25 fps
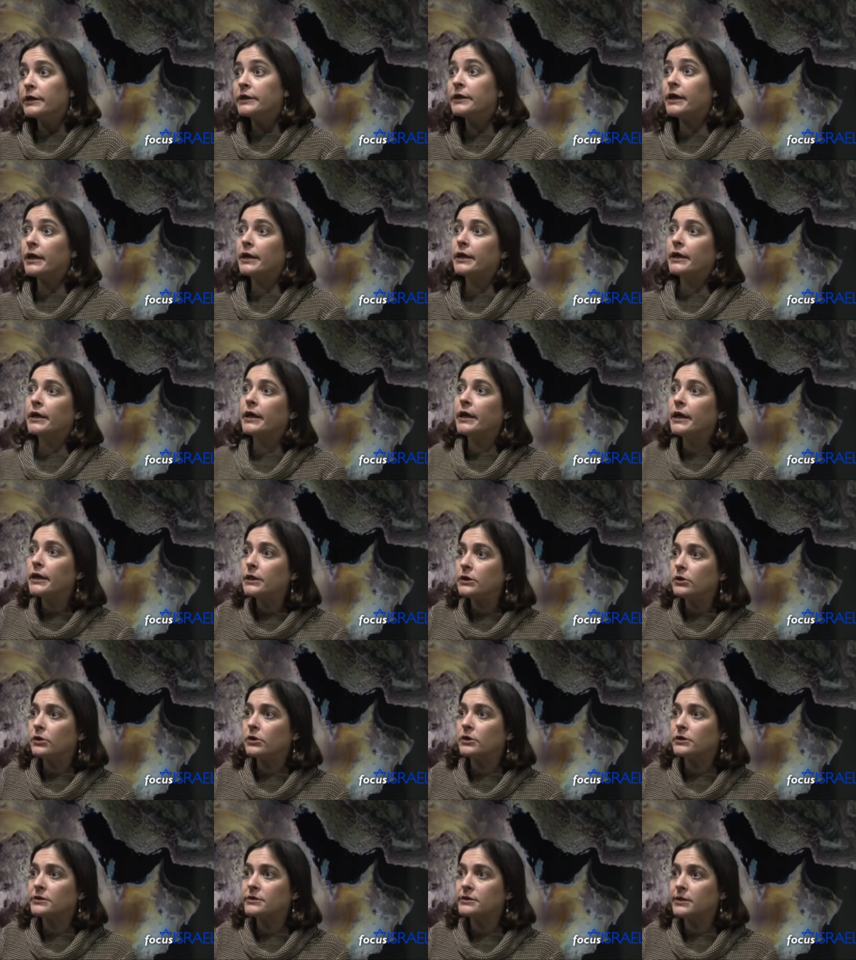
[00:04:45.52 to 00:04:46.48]
then he
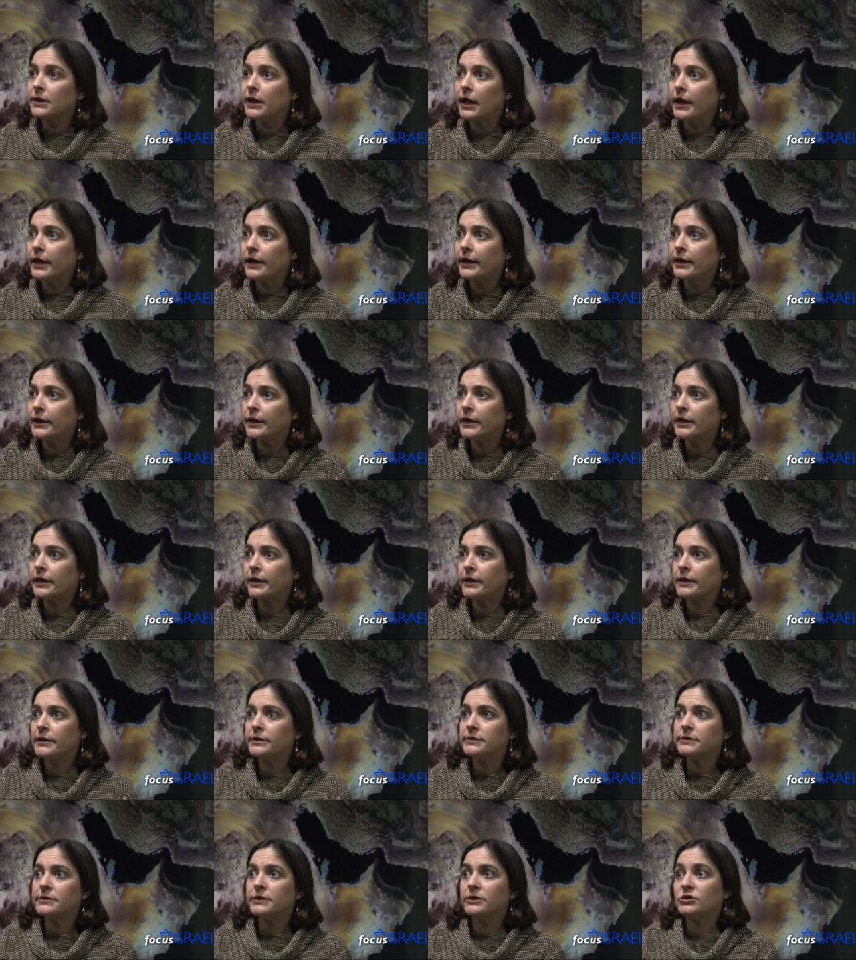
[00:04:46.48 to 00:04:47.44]
looks like
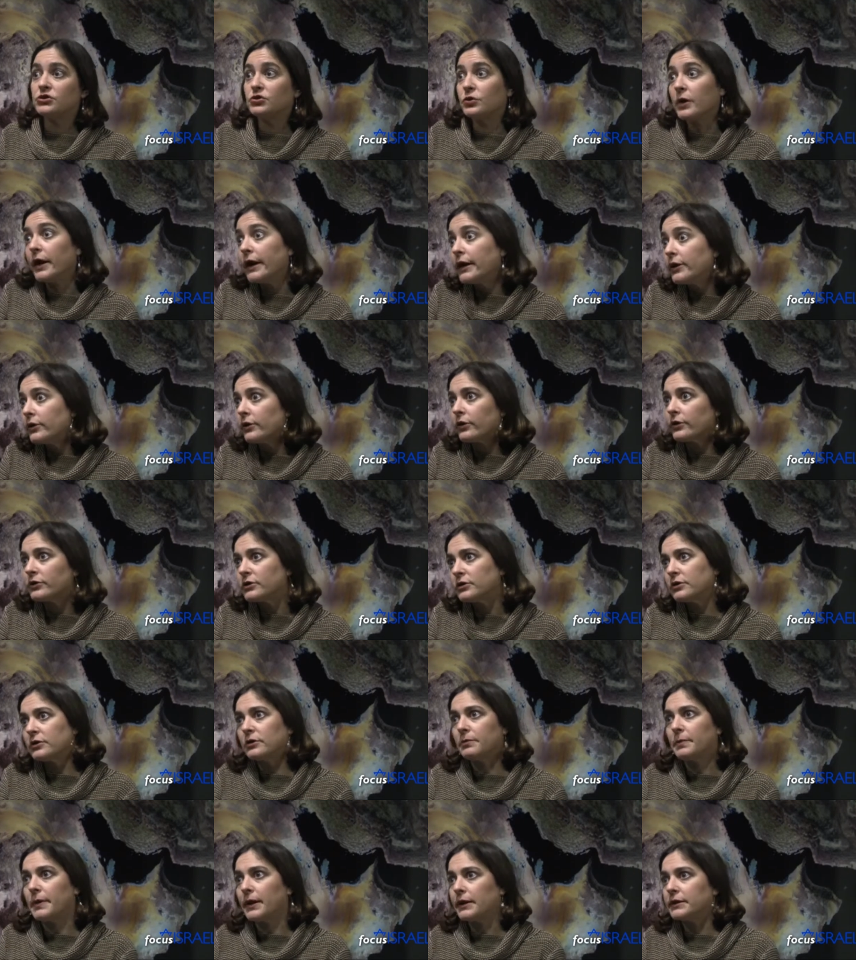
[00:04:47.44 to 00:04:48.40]
he's a traitor
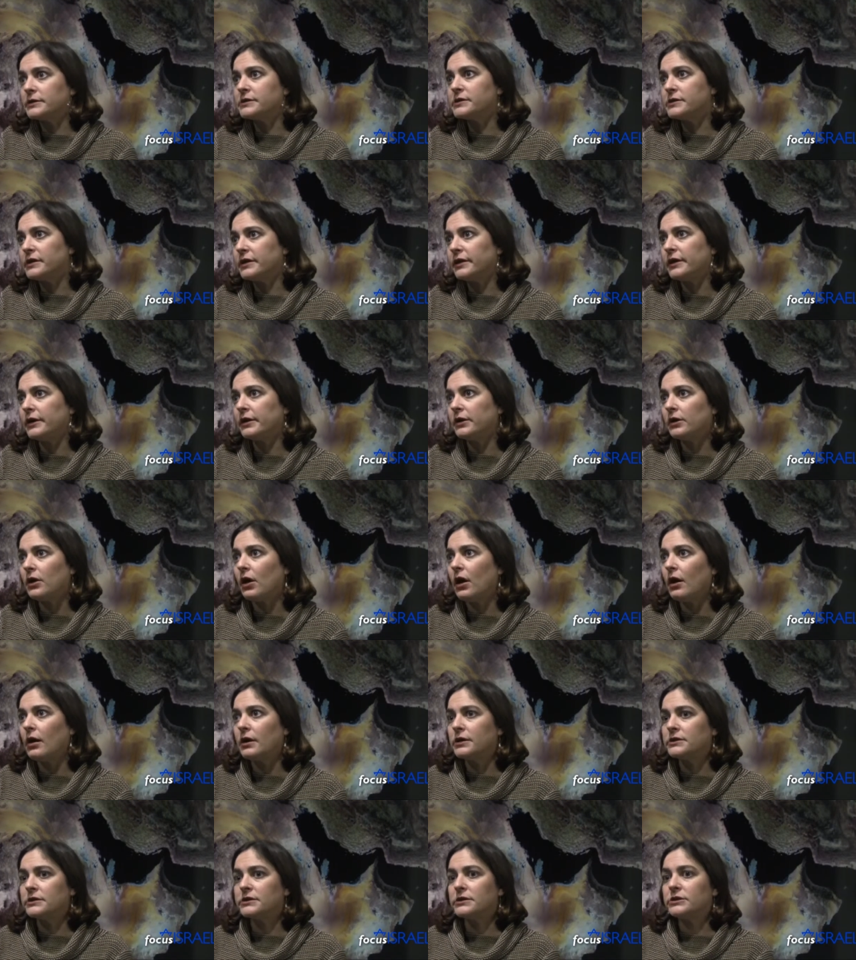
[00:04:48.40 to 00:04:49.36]
to the Palestinian
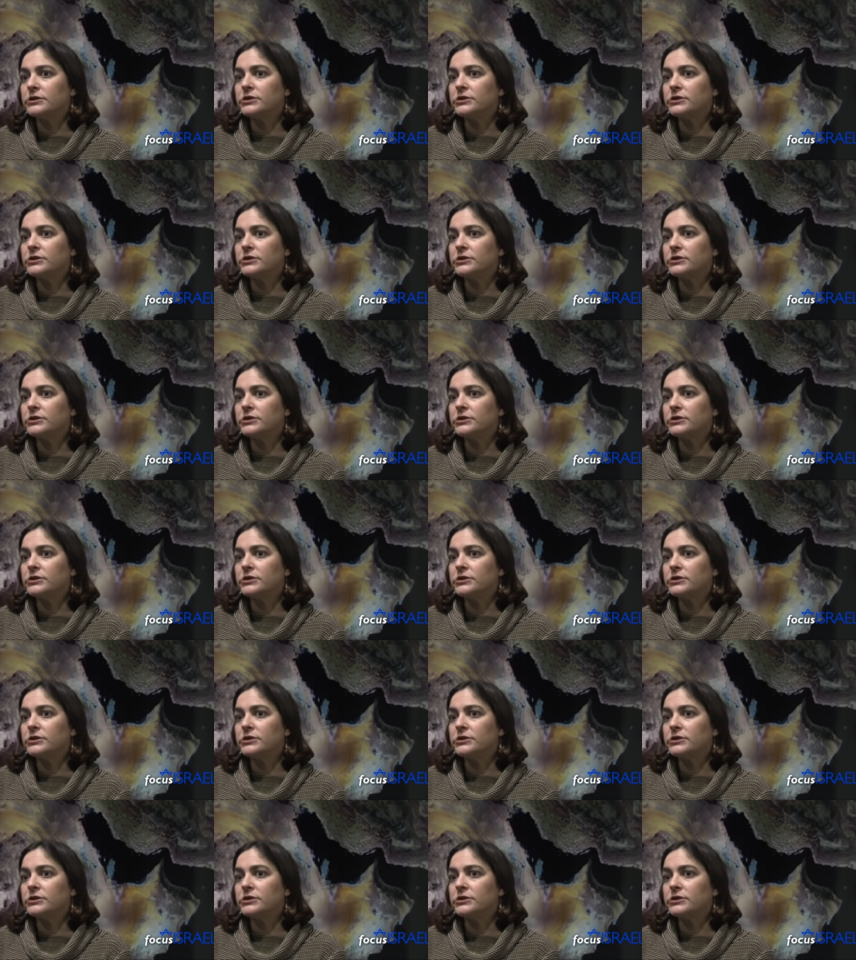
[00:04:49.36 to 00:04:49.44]
cause.